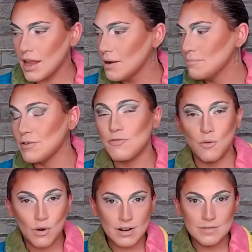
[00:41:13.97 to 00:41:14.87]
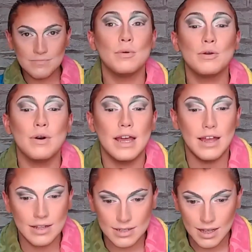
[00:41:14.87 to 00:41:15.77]
before we go
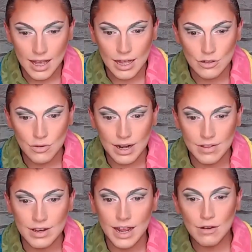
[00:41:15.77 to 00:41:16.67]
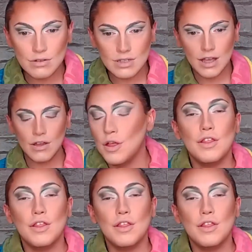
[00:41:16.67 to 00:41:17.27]
ahead and do anything else now,